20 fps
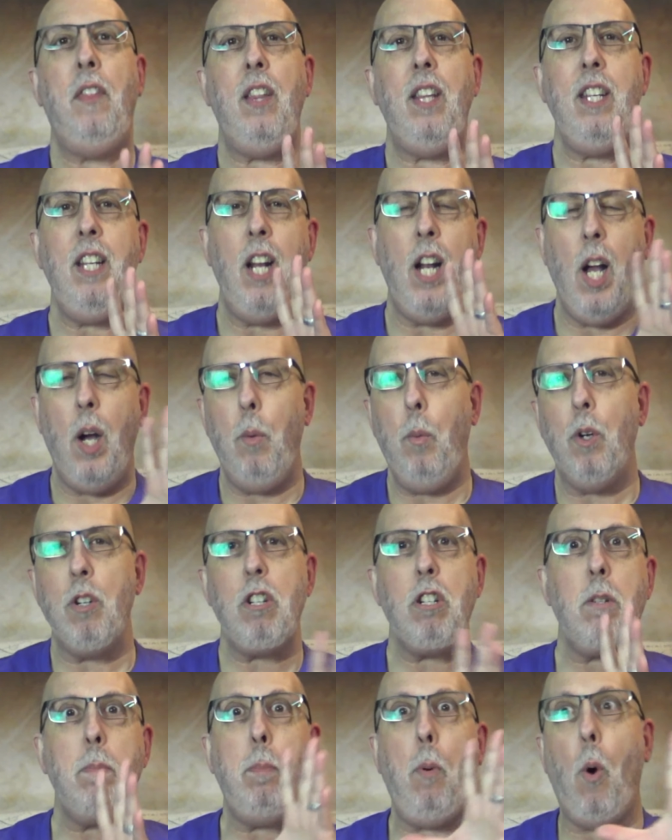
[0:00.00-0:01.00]
you know, where
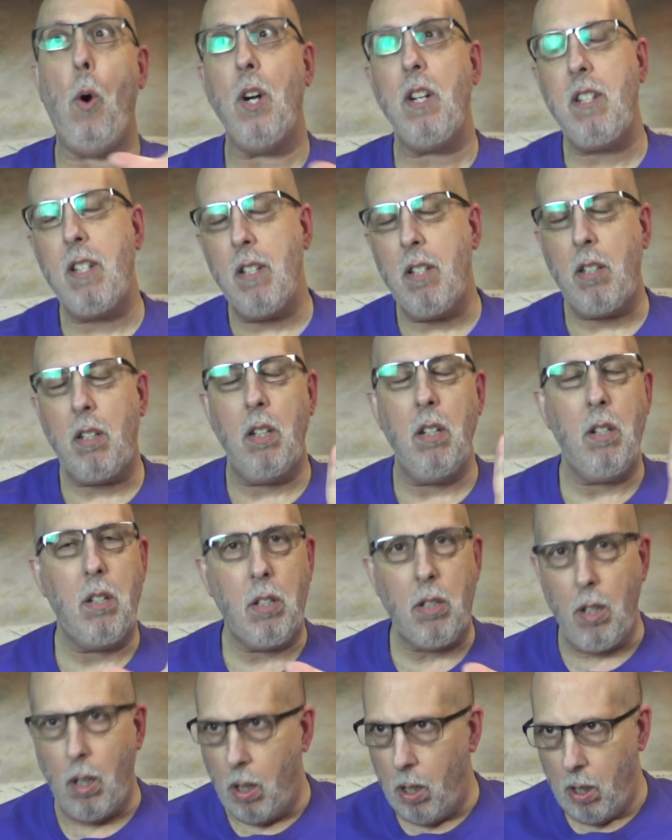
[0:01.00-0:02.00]
sports is
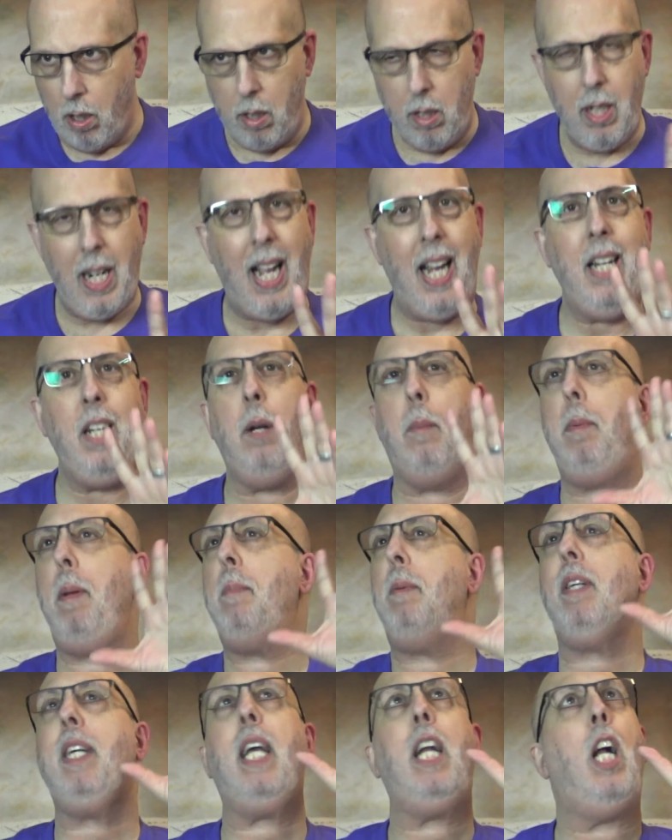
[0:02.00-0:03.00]
concerned. I know
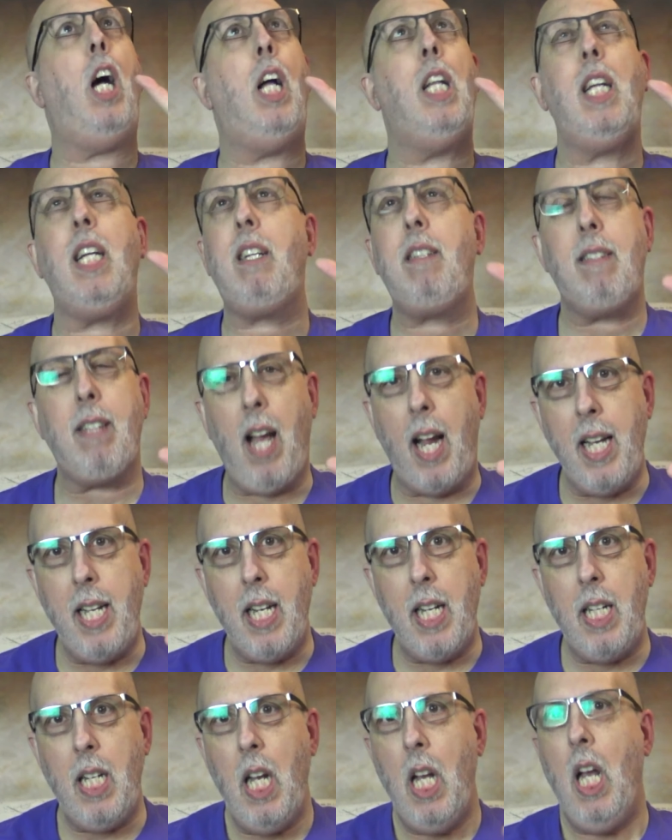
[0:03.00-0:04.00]
people get all
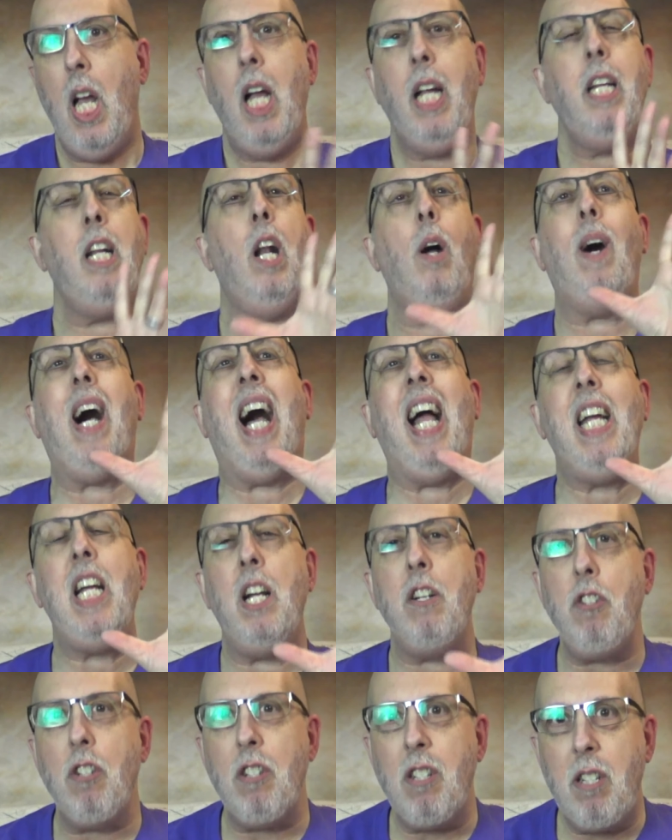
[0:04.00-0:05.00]
excited. You know, I
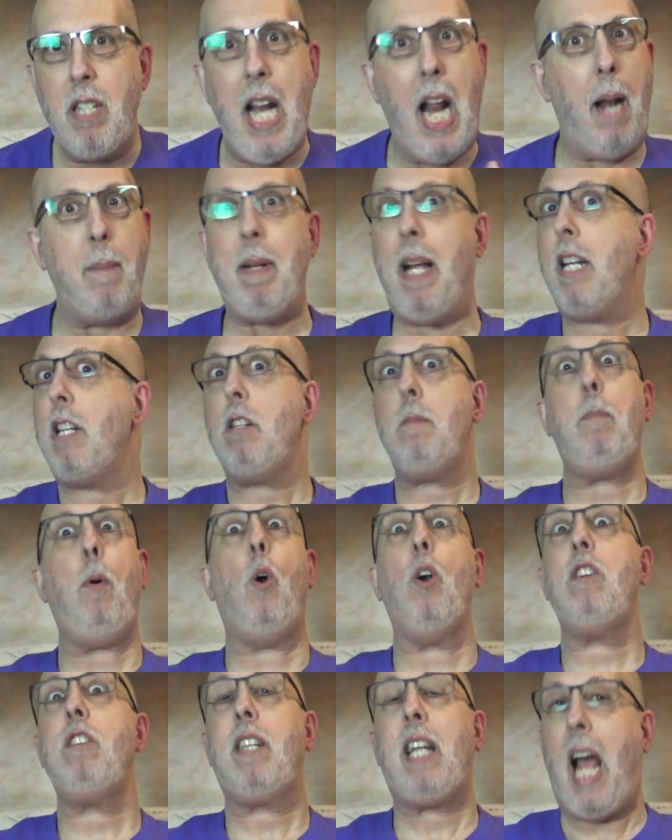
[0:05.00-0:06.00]
understand. I'm not a
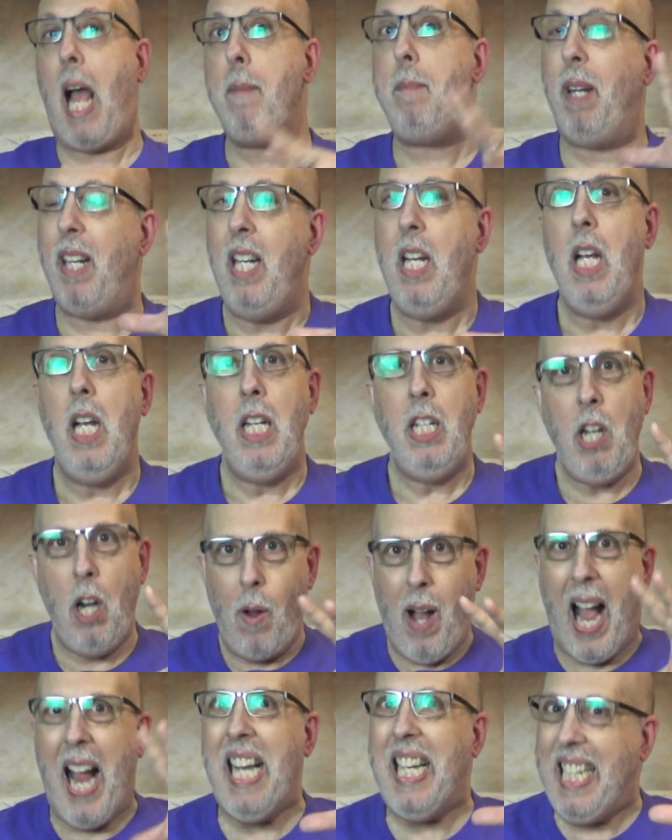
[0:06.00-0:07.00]
sports guy, but you know,
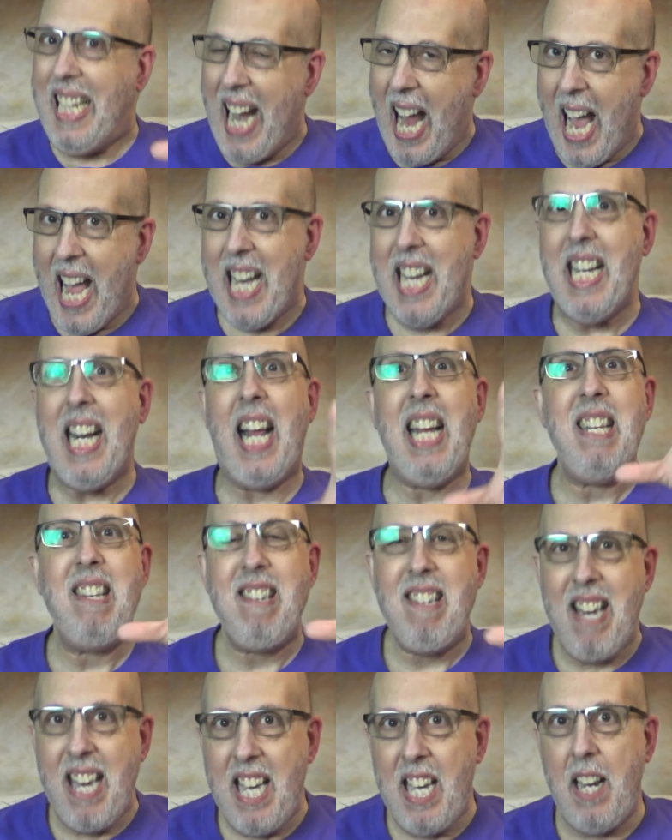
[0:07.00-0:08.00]
I get it. I
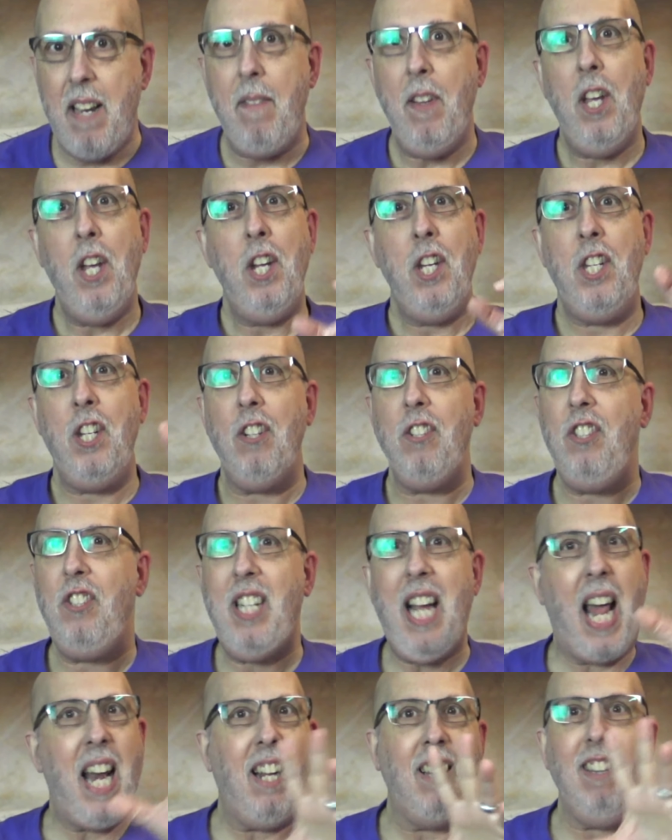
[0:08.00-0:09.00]
see it. You you
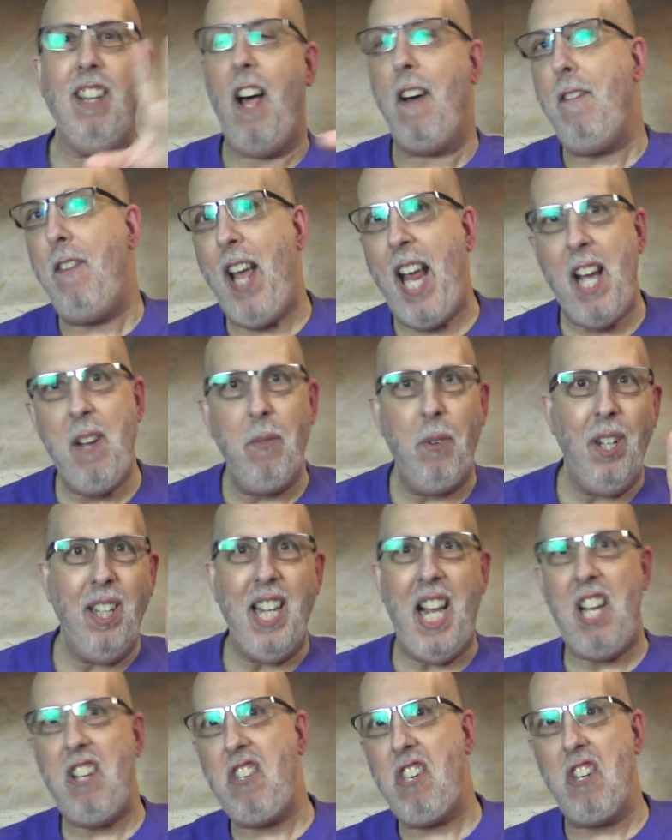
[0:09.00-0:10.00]
got a love hate
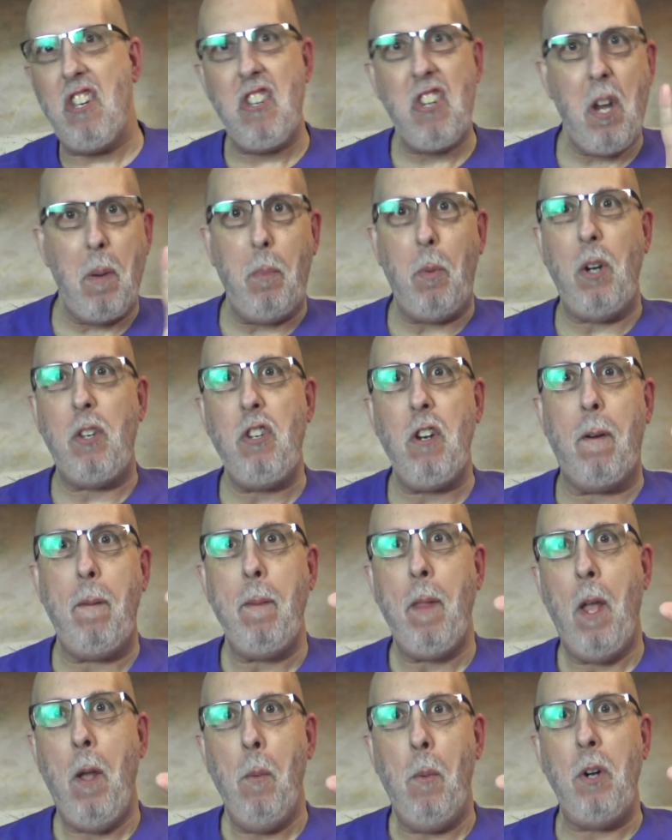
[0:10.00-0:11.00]
relationship with your
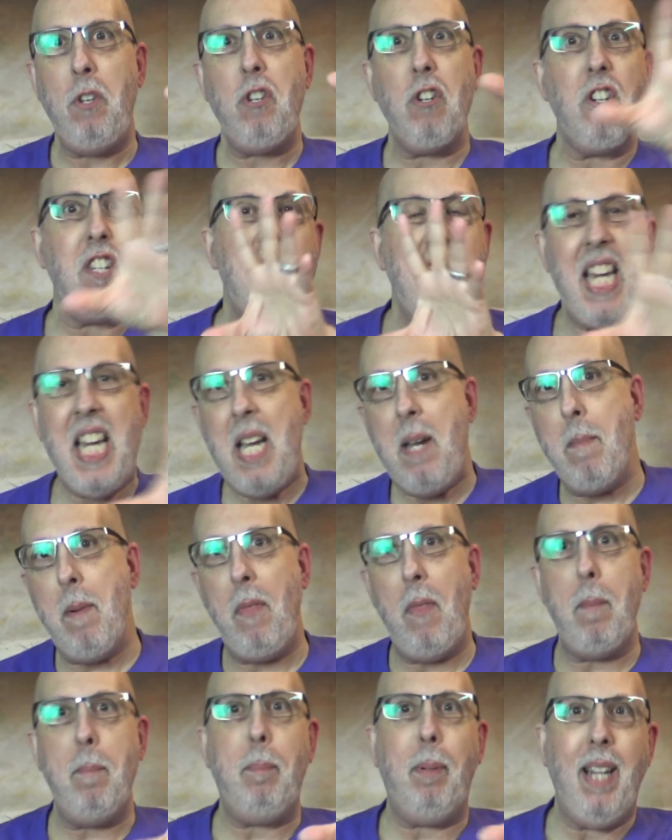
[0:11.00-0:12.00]
with your team
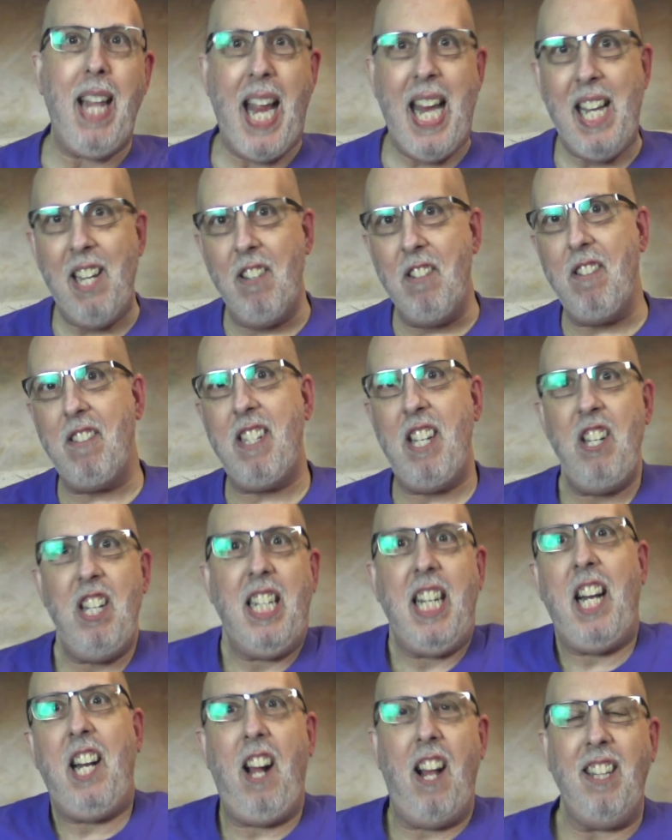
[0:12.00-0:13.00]
and the players, and you
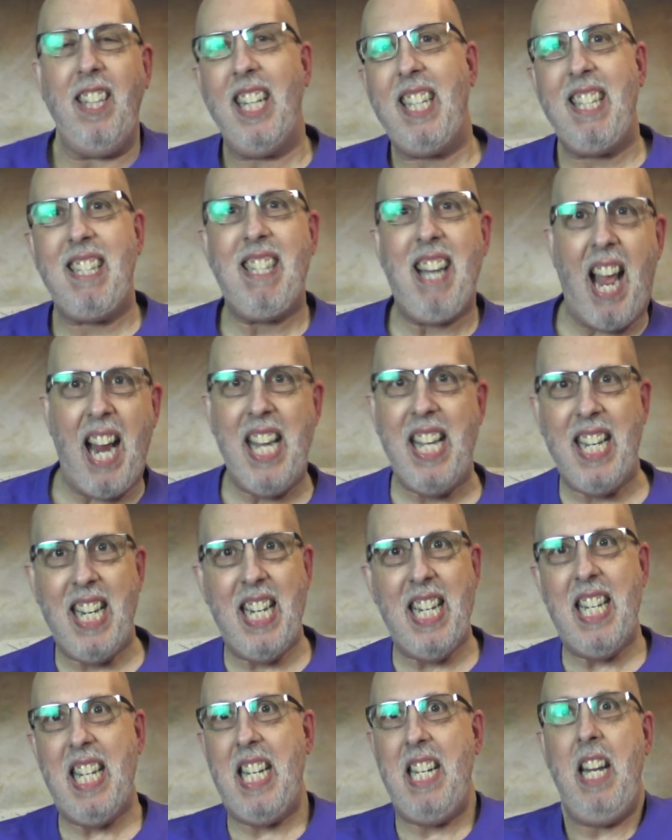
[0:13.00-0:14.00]
get all
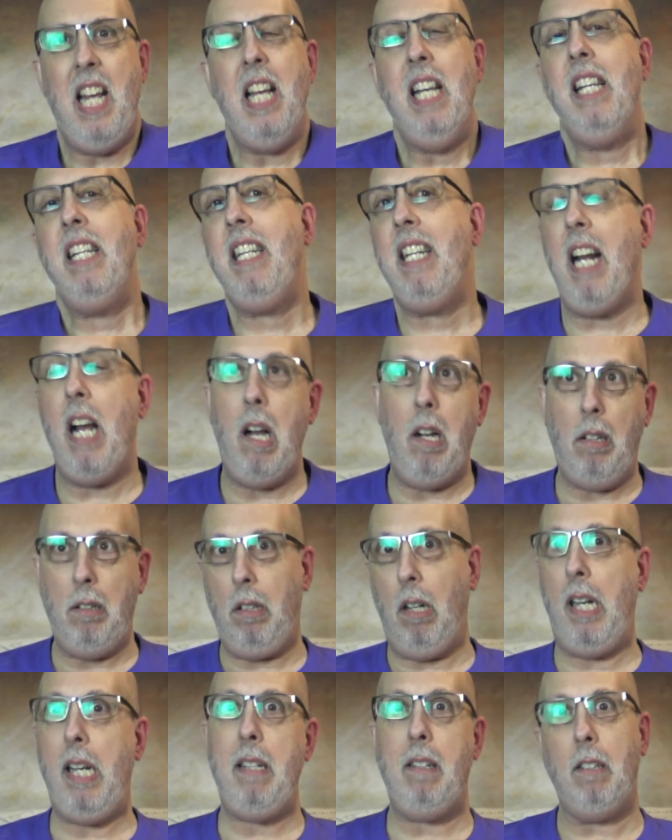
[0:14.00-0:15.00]
excited, and you know,
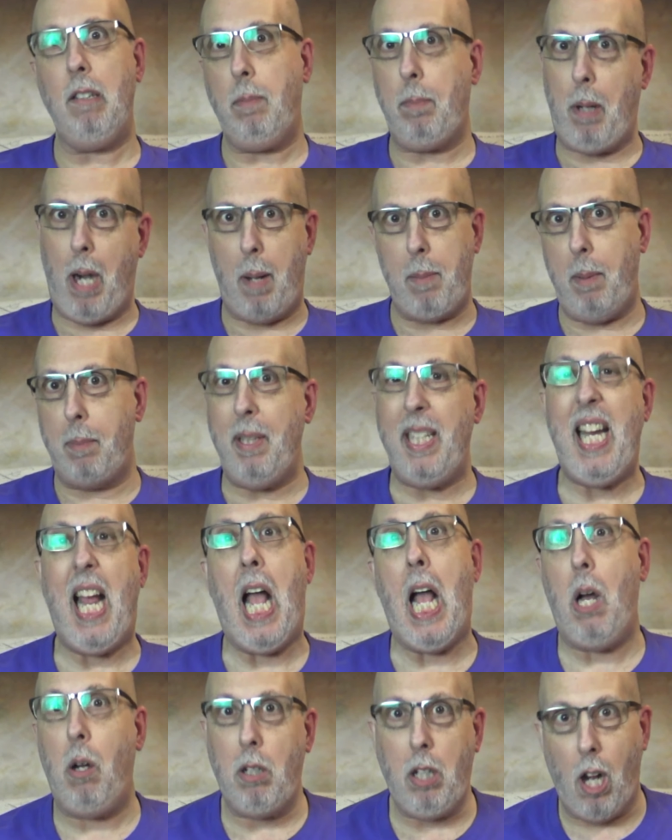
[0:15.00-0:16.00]
okay, there's probably
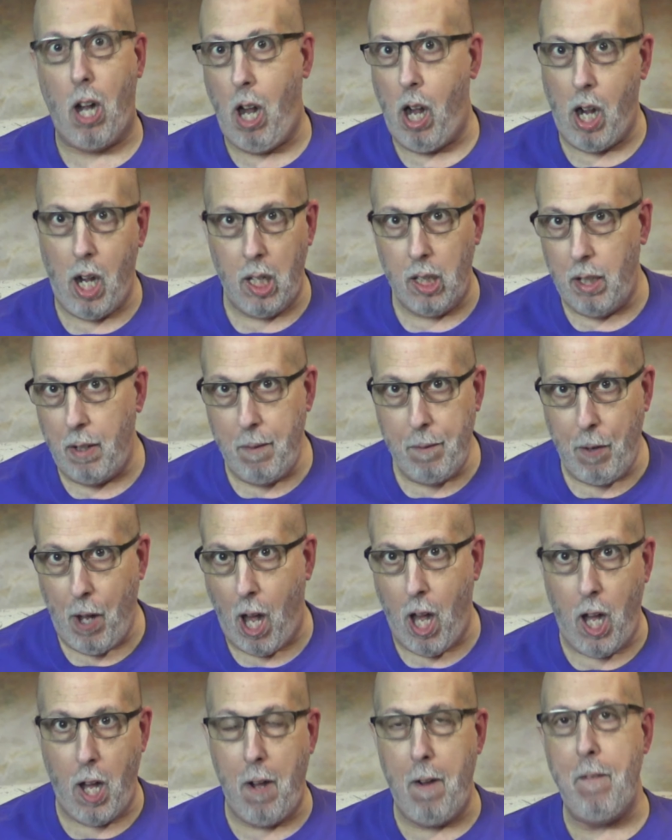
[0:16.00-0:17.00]
alcohol
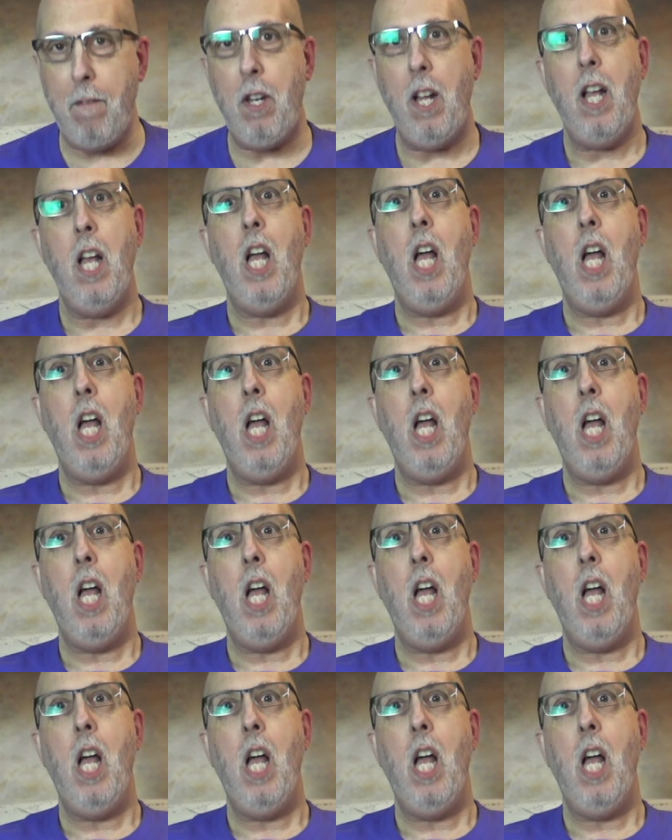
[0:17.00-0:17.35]
involved.